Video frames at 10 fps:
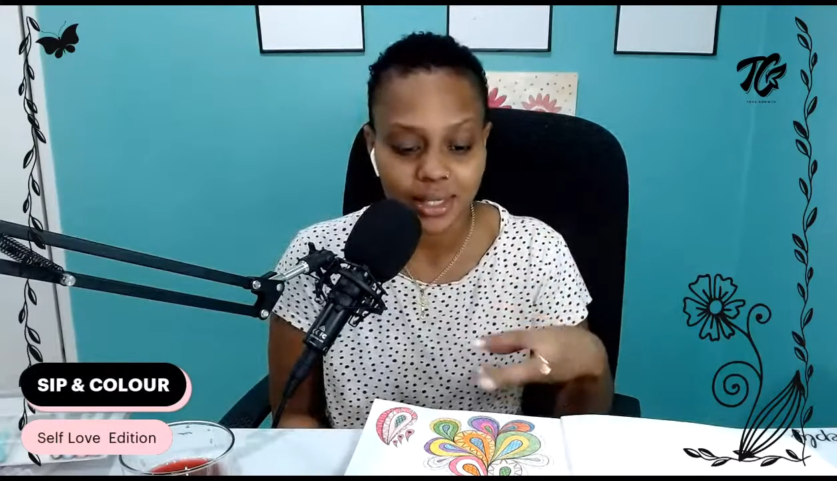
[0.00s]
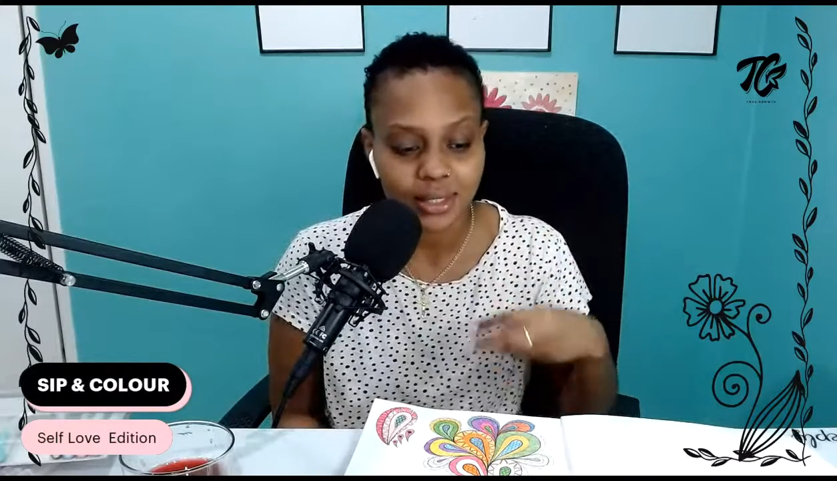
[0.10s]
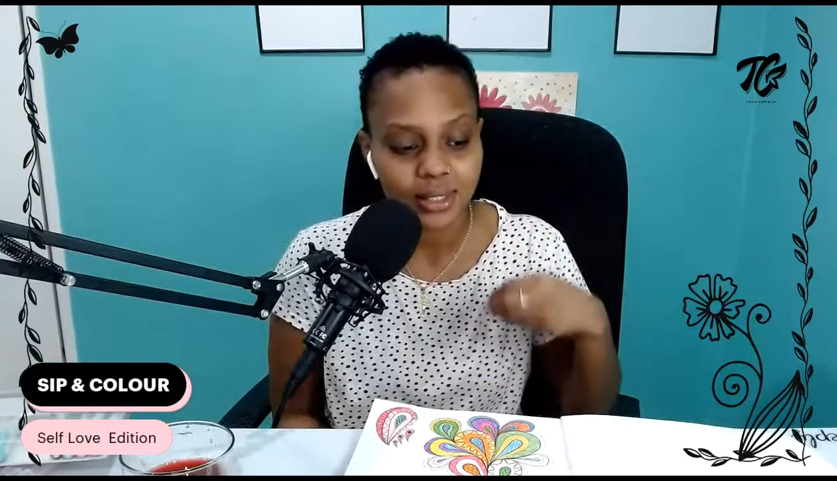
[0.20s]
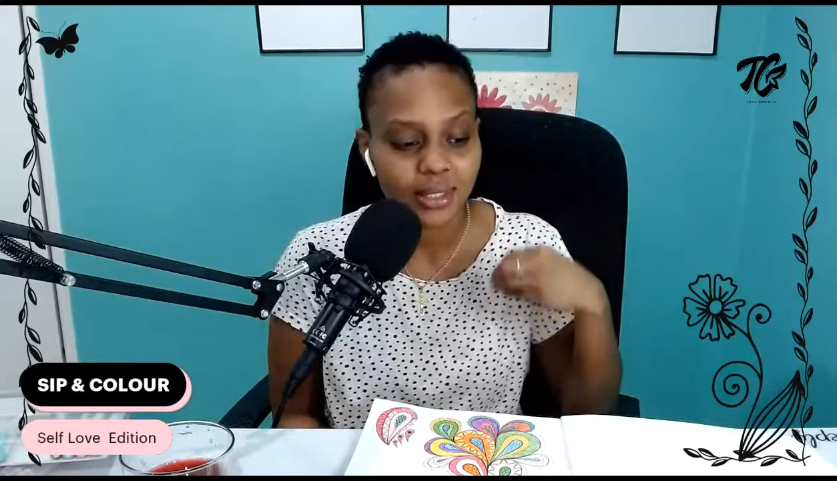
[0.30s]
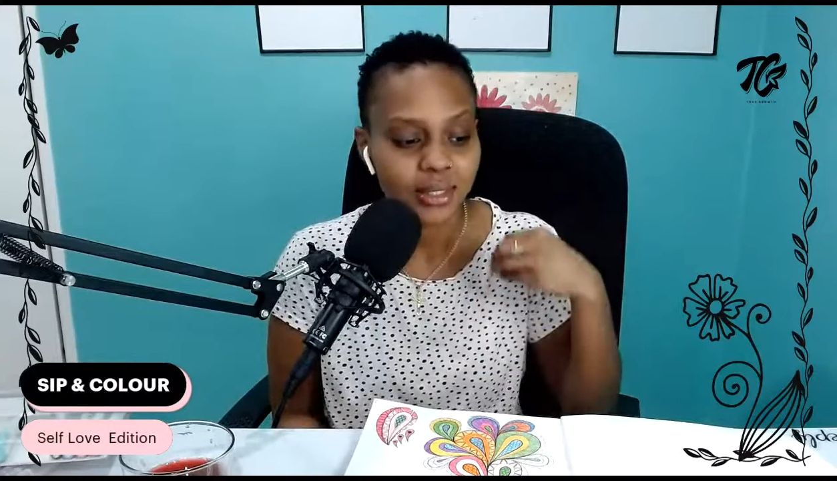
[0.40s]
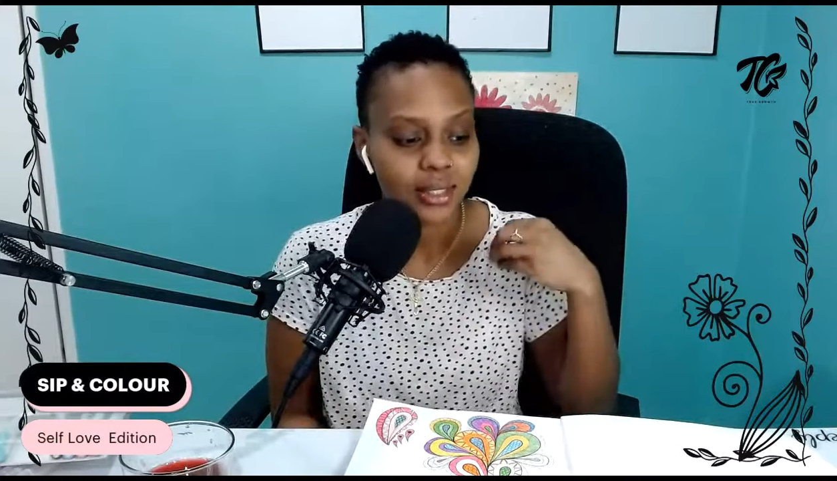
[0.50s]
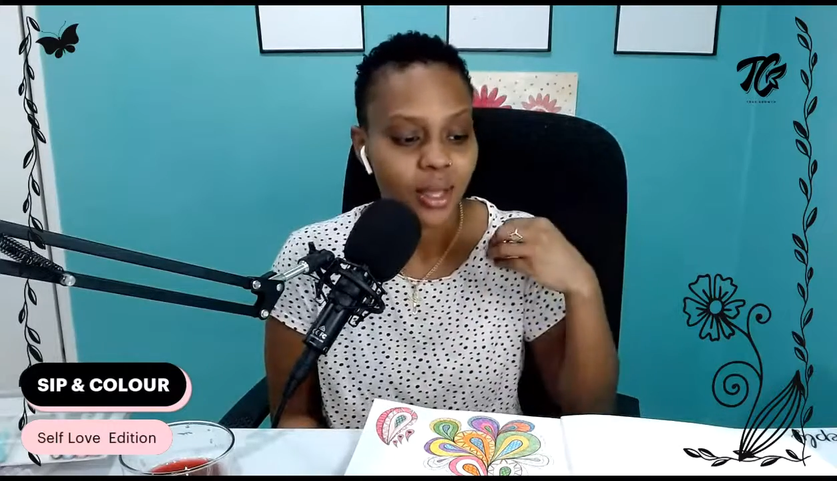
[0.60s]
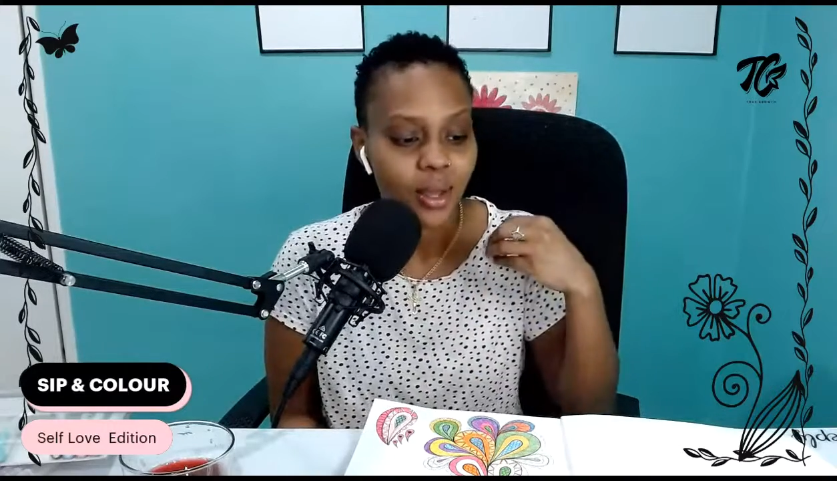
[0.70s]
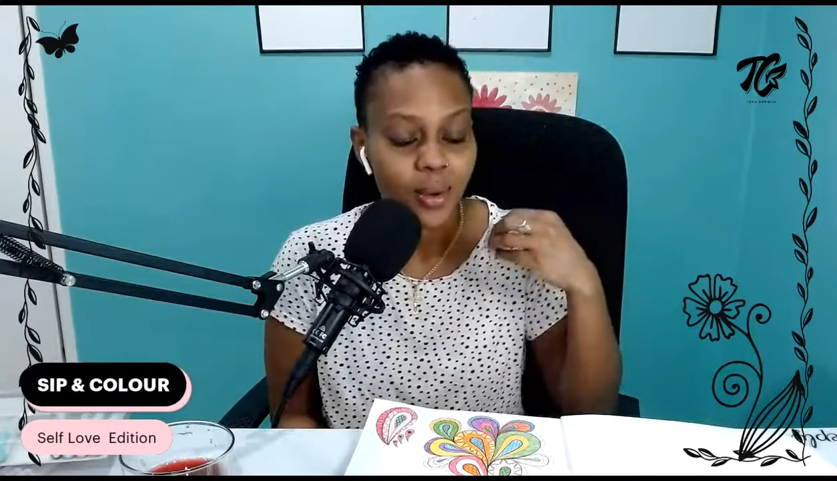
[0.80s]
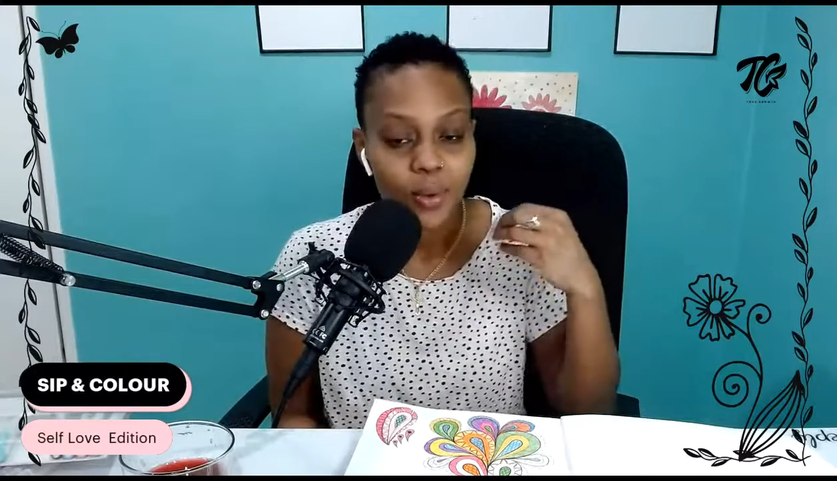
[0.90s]
it is
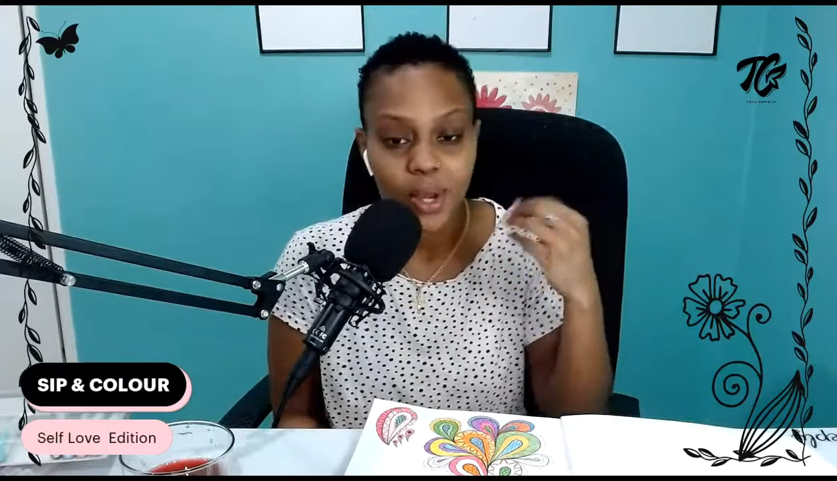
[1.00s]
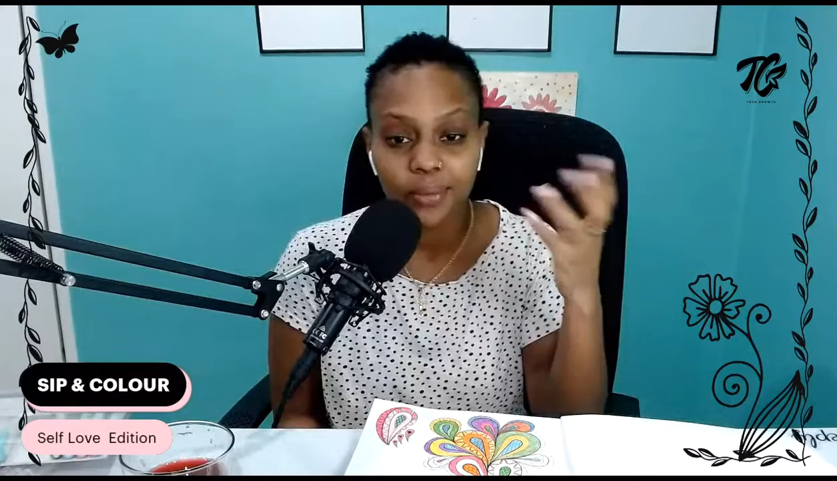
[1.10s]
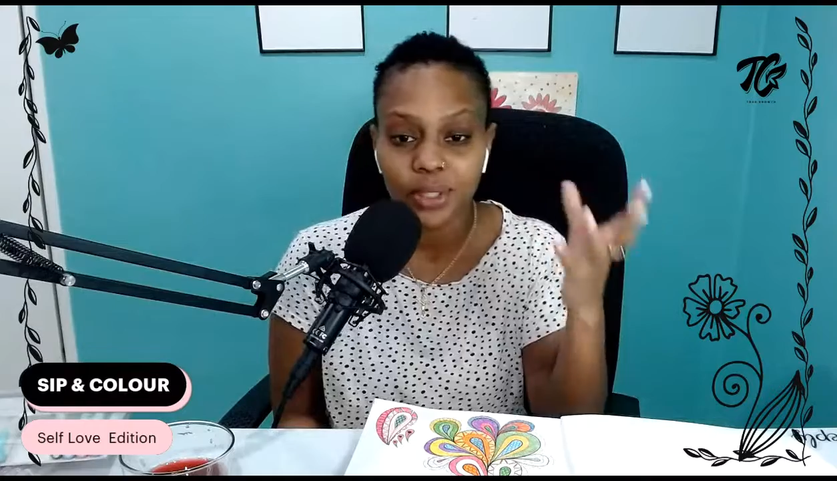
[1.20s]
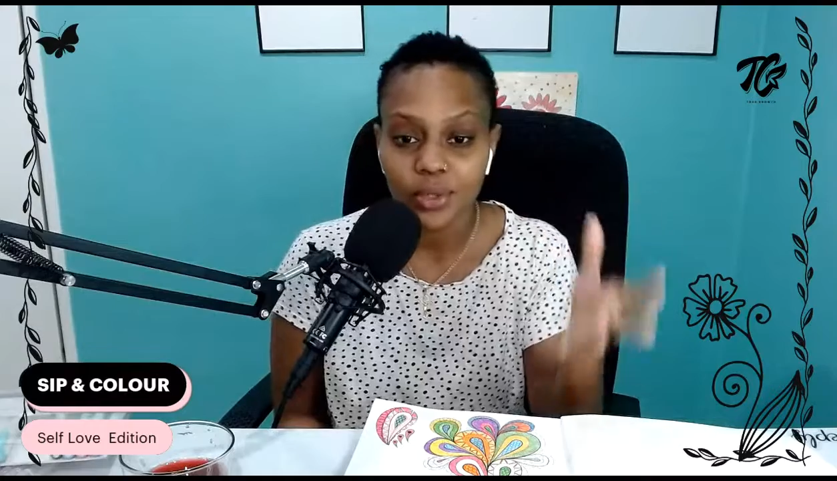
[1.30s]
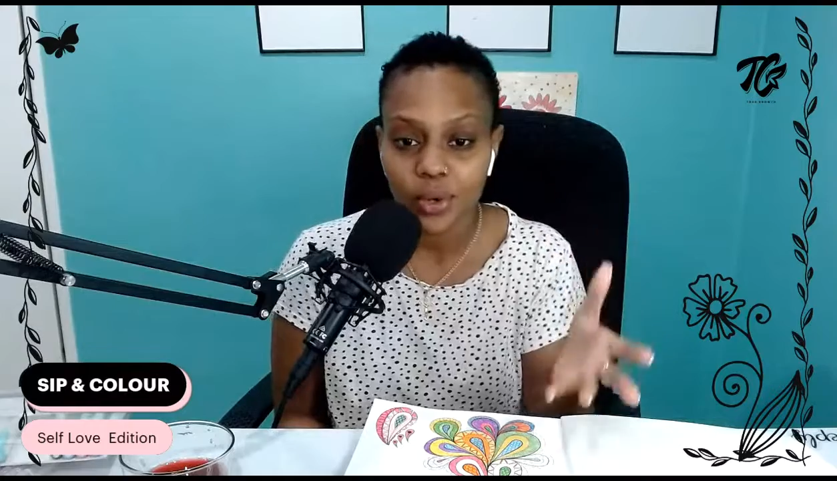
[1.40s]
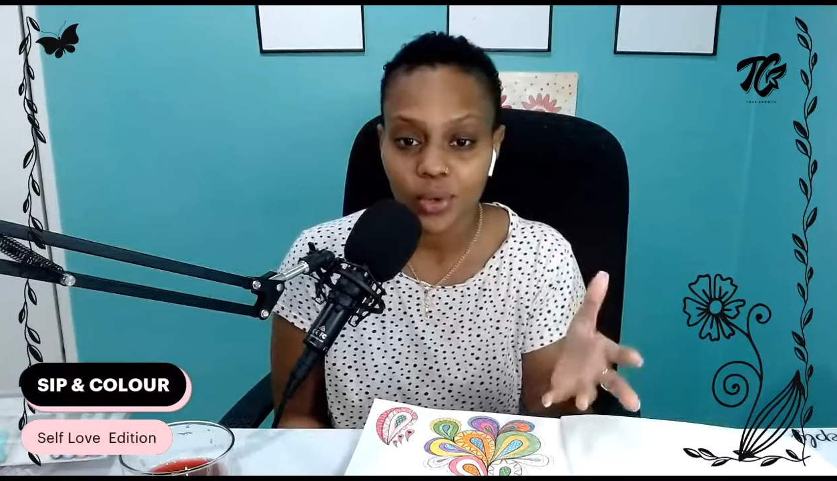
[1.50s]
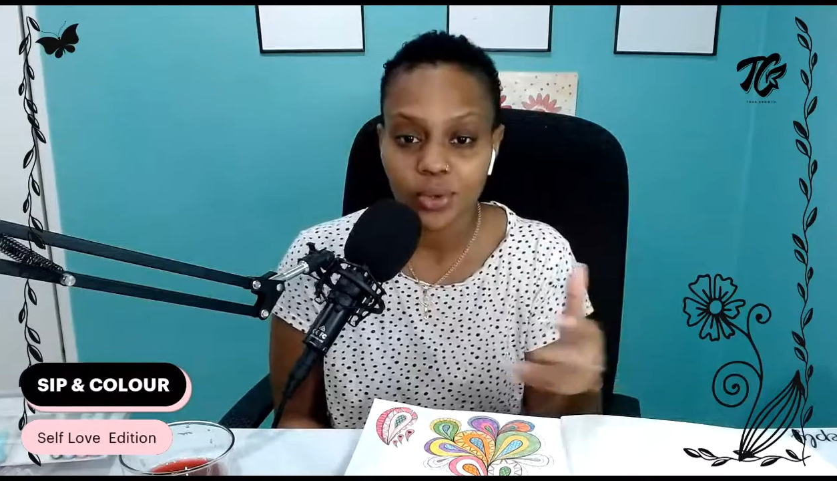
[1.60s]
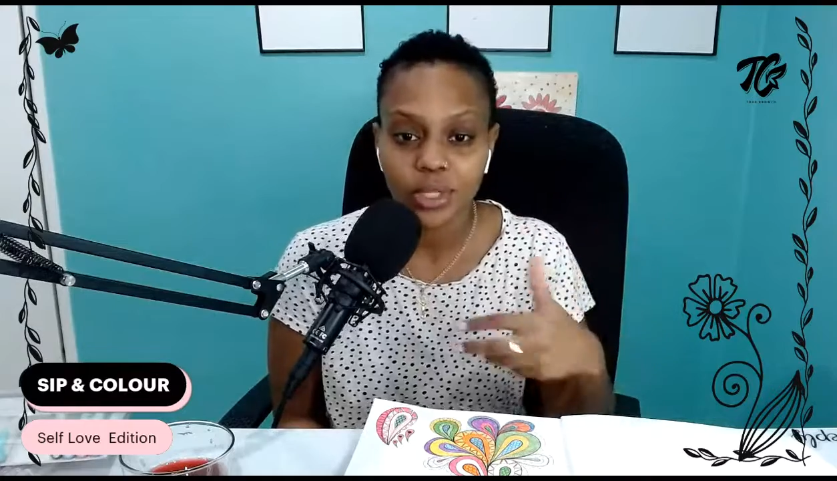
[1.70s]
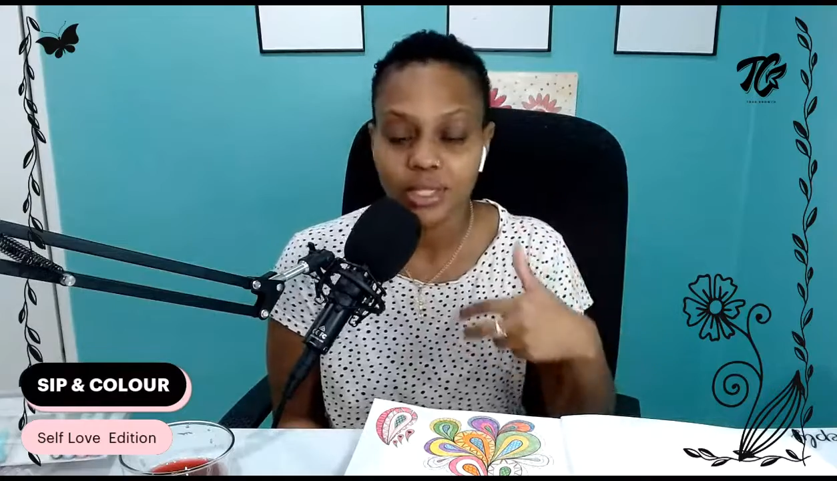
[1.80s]
where we go,